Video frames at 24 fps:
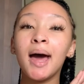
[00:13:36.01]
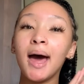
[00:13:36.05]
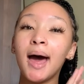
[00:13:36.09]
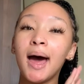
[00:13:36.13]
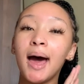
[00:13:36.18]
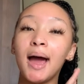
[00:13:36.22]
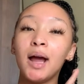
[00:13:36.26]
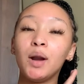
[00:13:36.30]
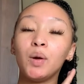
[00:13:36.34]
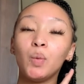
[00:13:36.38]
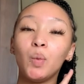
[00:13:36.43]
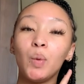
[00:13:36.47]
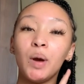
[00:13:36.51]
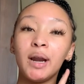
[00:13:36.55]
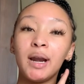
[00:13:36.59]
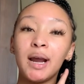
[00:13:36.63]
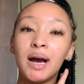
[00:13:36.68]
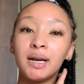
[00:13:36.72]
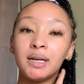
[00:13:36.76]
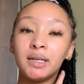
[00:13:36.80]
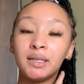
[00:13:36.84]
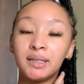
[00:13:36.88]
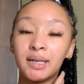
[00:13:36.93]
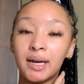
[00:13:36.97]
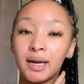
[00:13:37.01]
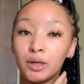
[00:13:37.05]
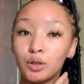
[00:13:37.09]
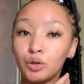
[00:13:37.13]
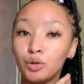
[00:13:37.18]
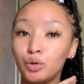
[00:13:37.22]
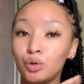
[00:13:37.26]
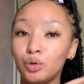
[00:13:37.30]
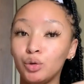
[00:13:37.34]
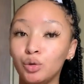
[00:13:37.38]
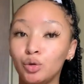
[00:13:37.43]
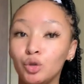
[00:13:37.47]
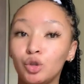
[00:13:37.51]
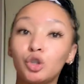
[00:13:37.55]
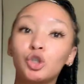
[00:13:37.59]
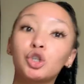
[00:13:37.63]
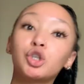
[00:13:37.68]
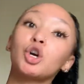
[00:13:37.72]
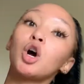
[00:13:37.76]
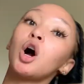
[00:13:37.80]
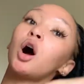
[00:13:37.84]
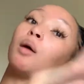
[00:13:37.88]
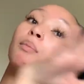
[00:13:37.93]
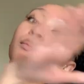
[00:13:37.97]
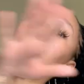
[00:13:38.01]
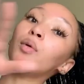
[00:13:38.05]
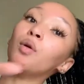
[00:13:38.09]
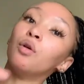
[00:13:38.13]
and when I decided to chop